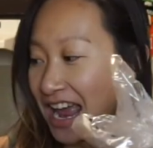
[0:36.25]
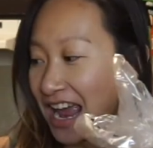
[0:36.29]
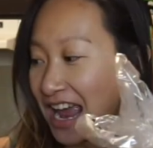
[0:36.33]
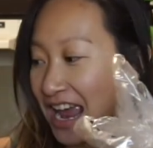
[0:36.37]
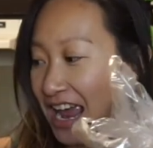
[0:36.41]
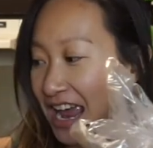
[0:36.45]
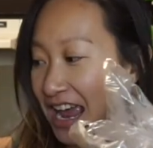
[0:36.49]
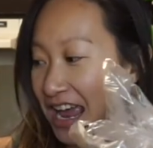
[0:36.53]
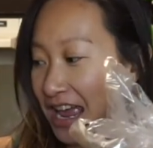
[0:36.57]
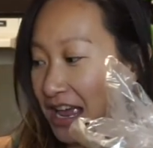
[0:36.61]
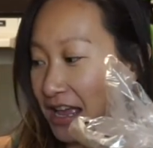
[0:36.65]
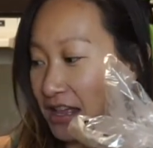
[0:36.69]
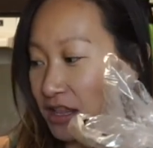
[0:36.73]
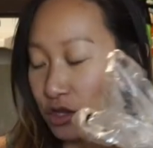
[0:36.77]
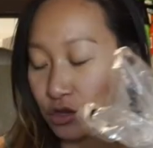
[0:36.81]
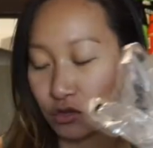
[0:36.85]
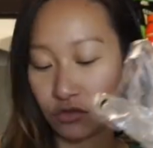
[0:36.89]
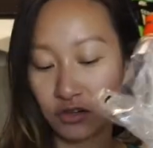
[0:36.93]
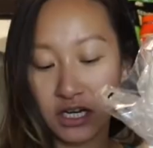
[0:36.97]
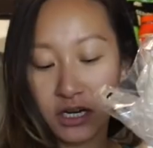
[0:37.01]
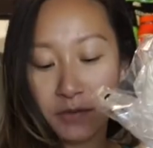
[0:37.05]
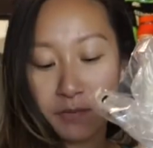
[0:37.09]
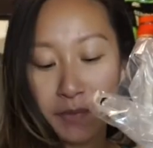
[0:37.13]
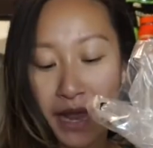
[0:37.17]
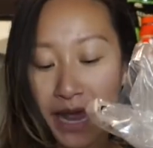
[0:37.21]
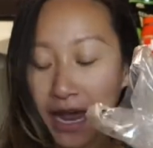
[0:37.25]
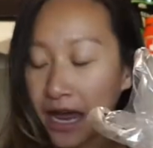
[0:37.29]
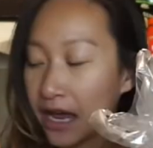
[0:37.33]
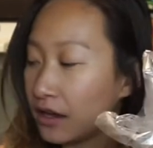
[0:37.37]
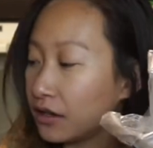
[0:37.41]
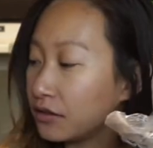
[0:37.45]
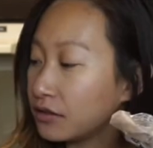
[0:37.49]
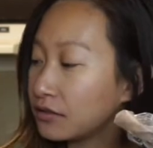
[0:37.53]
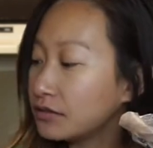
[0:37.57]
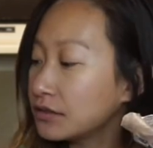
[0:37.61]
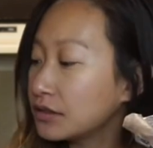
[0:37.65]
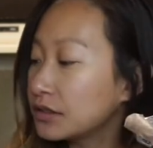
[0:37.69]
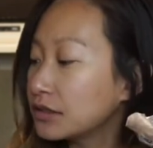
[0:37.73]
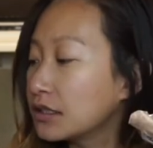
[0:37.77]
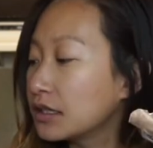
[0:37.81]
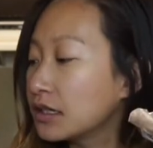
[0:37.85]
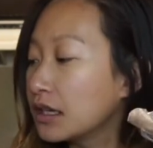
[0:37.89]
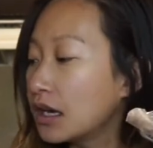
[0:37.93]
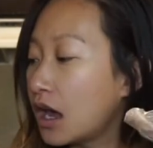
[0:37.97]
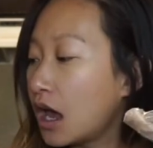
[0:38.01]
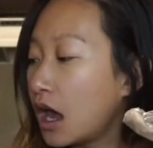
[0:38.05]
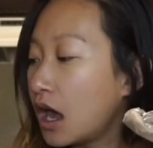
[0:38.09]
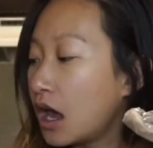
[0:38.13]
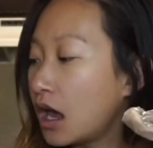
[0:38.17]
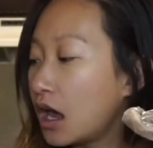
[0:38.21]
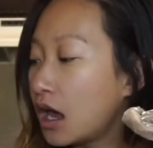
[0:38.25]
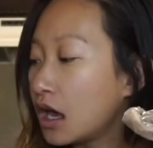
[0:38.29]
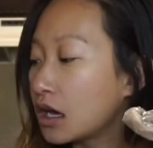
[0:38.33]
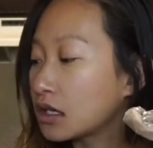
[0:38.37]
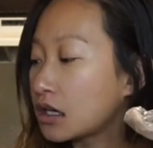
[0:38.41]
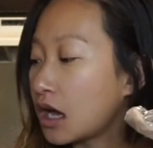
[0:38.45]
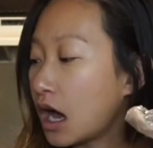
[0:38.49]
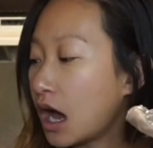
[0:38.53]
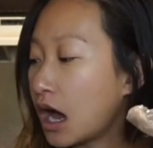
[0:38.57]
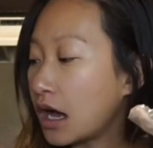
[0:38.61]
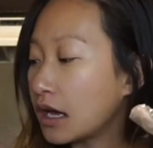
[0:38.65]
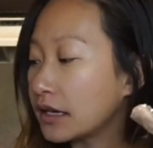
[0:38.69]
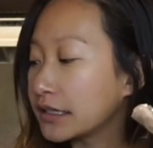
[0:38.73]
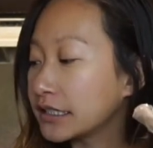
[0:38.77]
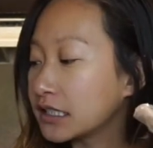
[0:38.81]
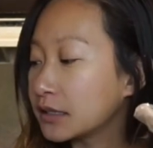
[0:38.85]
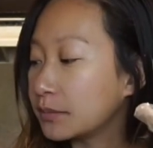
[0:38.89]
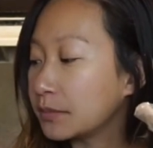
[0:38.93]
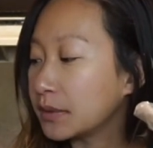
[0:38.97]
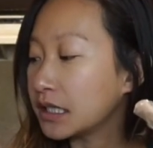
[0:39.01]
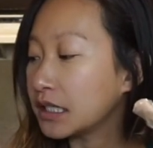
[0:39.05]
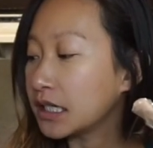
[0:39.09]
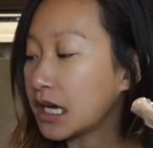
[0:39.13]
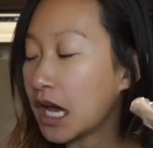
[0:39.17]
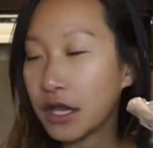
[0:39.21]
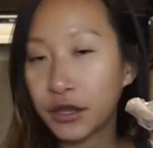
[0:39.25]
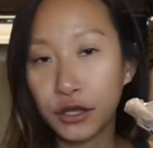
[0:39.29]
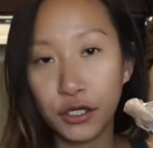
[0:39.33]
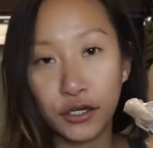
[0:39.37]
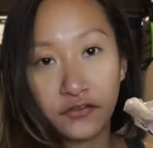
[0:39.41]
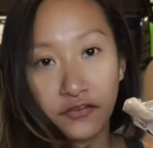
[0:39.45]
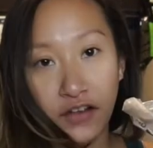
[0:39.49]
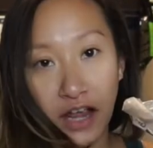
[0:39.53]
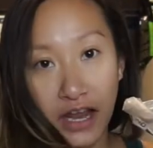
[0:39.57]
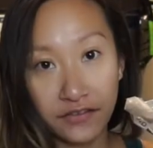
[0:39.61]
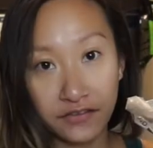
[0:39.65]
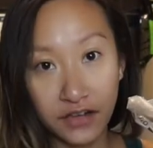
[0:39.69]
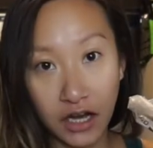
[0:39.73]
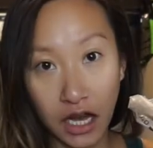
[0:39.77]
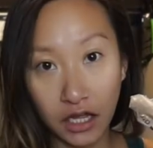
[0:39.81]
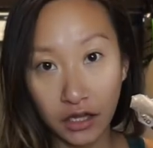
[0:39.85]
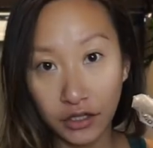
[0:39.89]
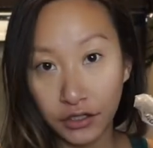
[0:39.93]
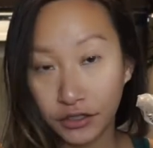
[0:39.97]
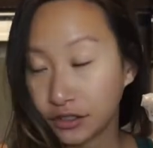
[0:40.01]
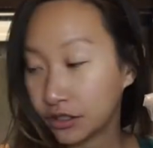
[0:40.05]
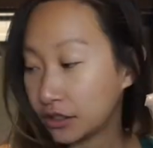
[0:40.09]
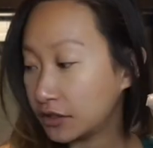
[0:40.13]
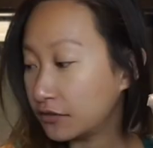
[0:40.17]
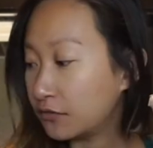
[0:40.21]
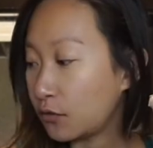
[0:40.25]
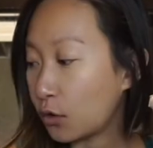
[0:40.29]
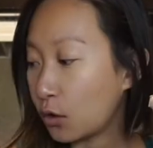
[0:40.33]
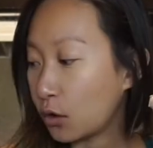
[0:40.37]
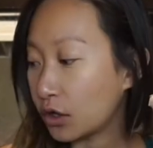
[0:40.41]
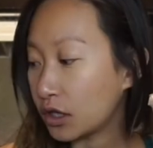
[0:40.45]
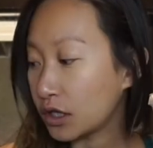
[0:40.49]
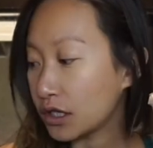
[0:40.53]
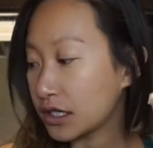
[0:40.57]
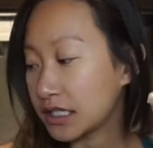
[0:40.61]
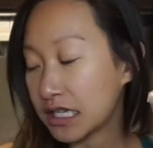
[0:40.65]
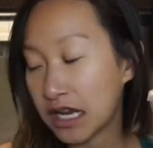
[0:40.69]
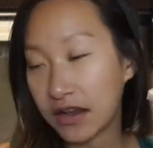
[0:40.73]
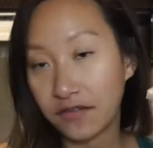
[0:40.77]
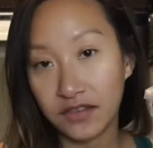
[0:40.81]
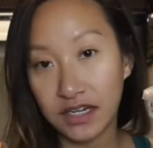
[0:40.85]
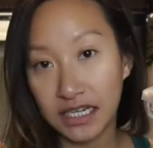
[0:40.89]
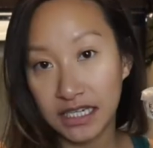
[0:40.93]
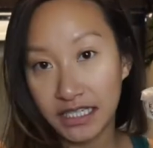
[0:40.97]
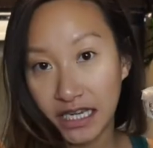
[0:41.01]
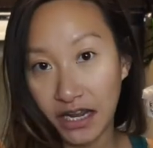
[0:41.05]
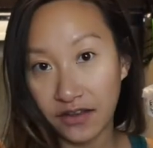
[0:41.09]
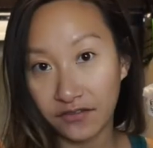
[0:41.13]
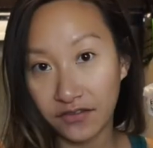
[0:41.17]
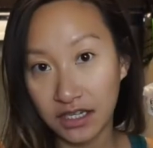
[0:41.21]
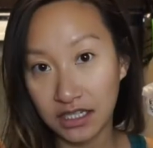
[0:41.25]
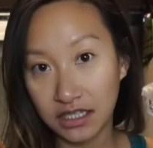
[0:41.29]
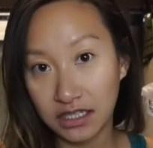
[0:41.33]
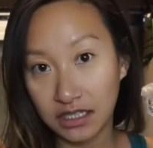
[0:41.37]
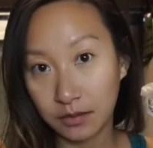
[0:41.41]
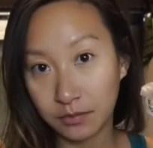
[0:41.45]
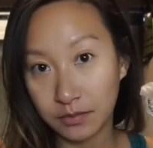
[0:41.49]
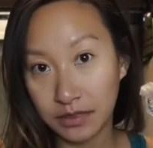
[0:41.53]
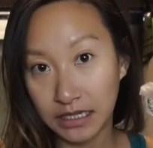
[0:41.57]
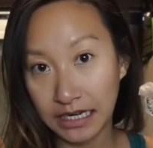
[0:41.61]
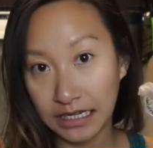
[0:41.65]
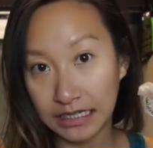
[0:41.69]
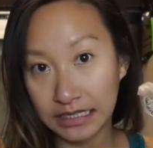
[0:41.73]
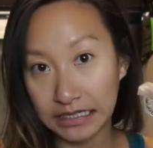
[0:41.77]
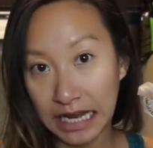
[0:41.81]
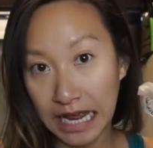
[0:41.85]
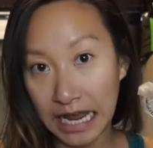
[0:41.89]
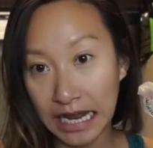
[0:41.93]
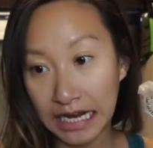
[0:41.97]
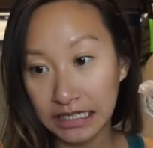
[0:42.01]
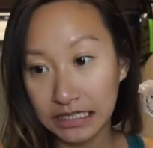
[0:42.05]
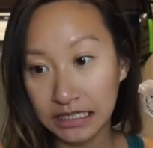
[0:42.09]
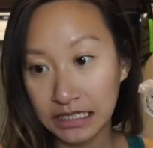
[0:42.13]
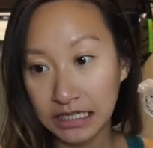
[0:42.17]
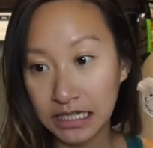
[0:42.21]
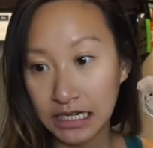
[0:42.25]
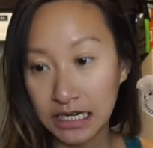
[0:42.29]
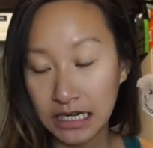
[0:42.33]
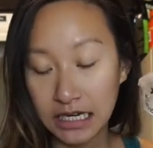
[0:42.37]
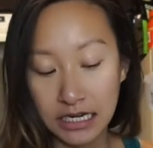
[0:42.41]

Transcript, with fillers: And three pounds cost me under $5, for seventy-seven to be exact.